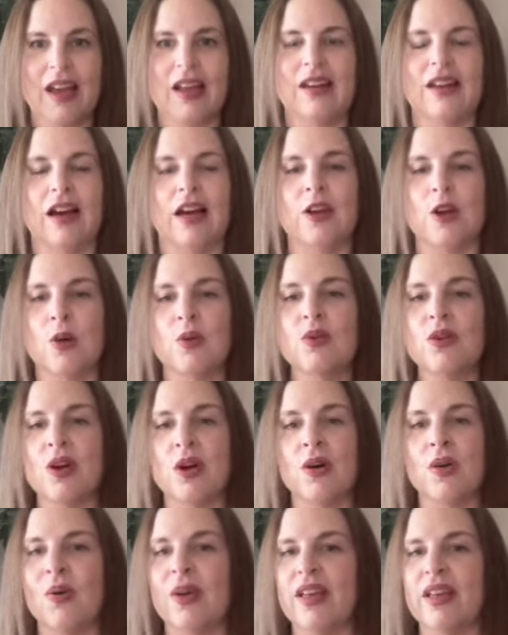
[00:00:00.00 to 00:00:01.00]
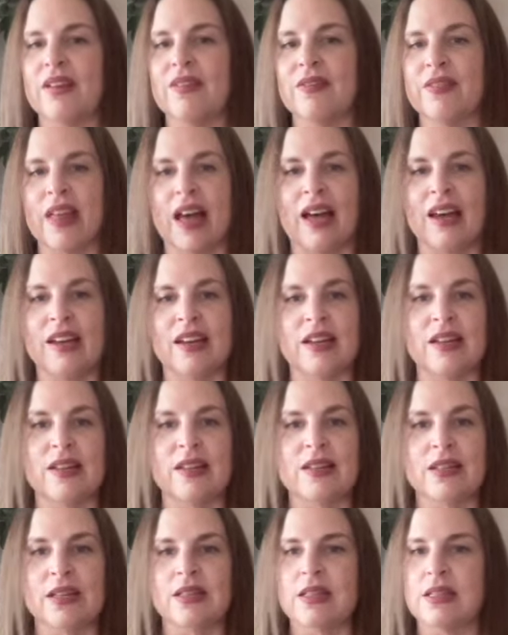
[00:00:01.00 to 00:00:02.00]
Now, I don't know if that
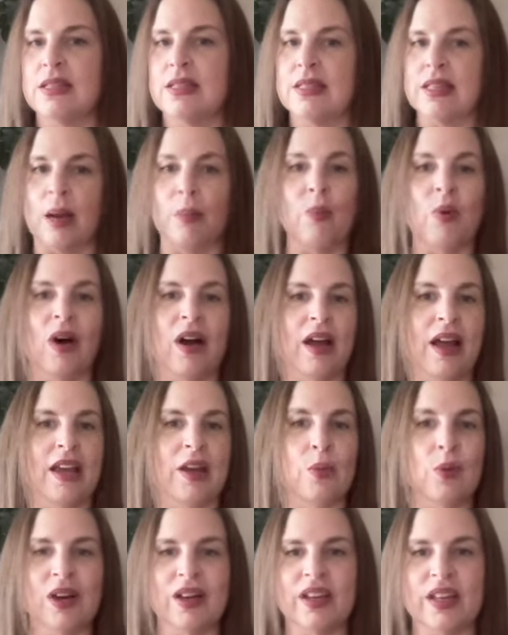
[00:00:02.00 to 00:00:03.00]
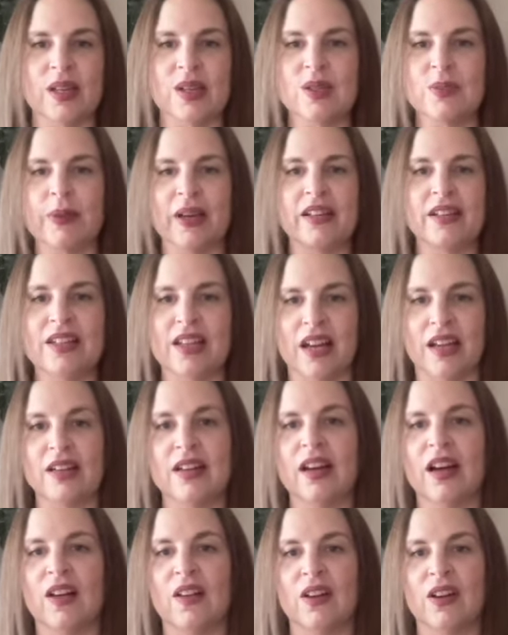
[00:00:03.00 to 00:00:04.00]
is someone anyone can spend
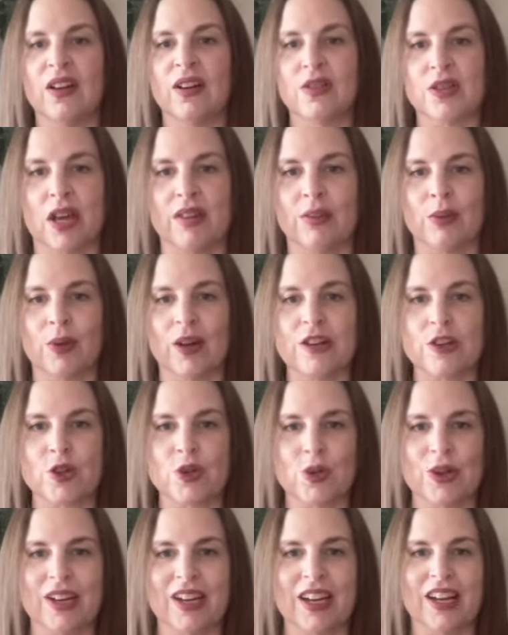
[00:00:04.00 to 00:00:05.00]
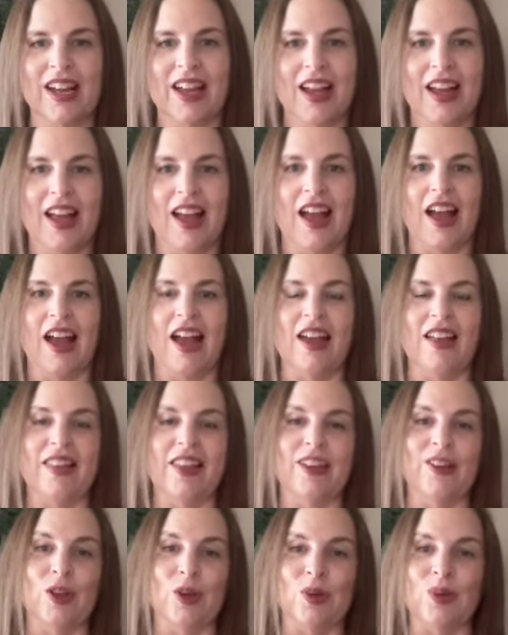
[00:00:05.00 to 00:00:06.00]
$10 off the registry and
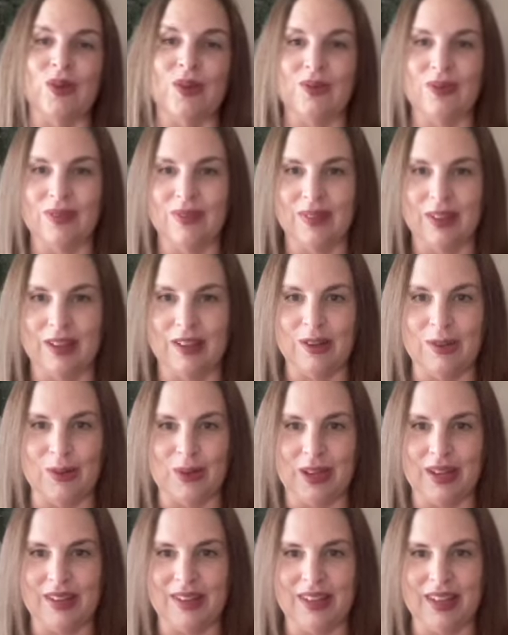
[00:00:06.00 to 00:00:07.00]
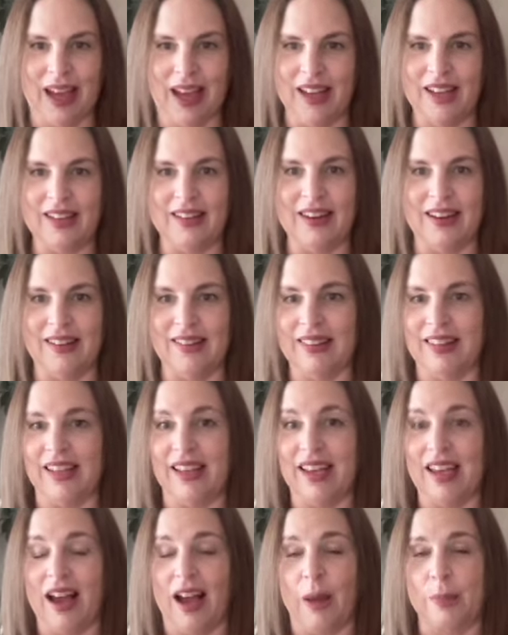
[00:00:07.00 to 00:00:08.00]
then you you get
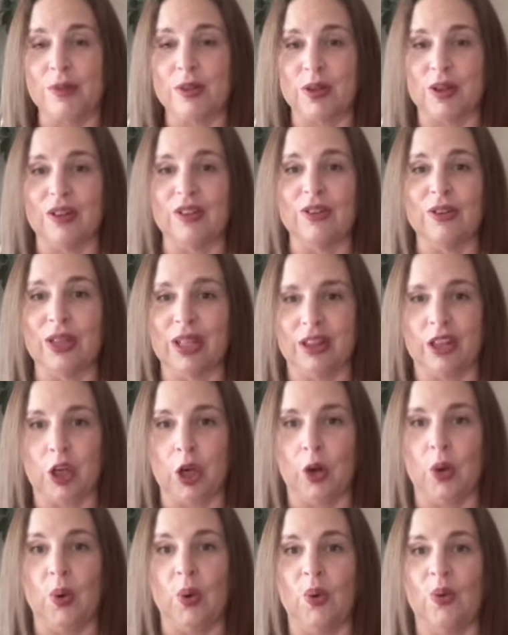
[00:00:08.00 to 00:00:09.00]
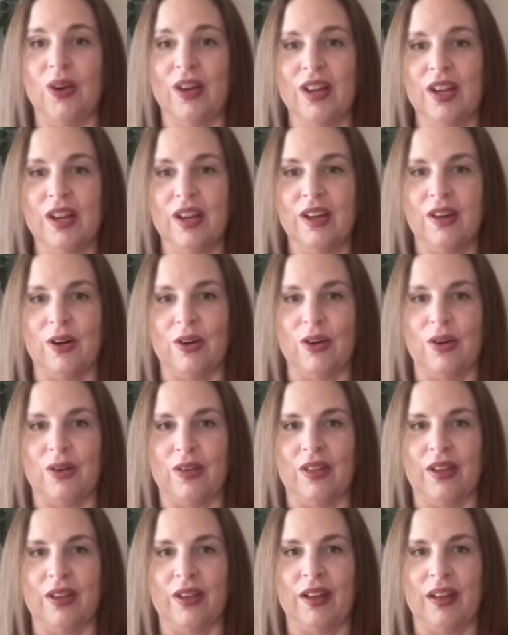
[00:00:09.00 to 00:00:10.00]
the option or you get the code or
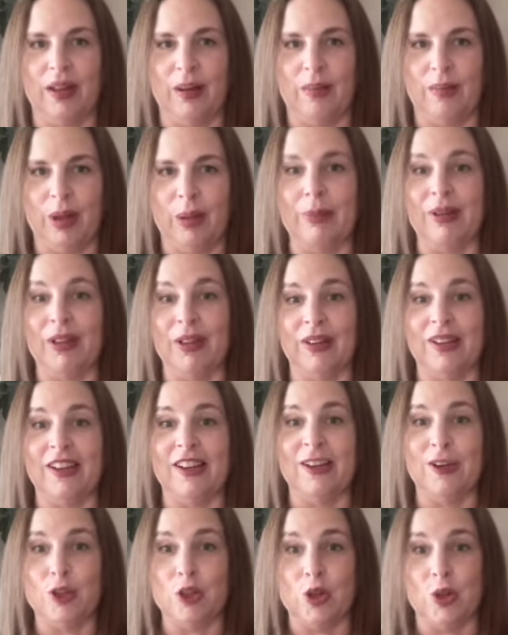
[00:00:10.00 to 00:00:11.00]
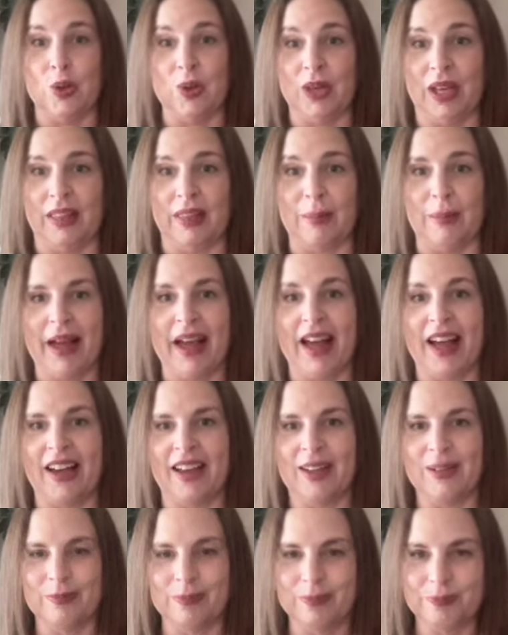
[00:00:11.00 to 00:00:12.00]
the um, ability to get the bag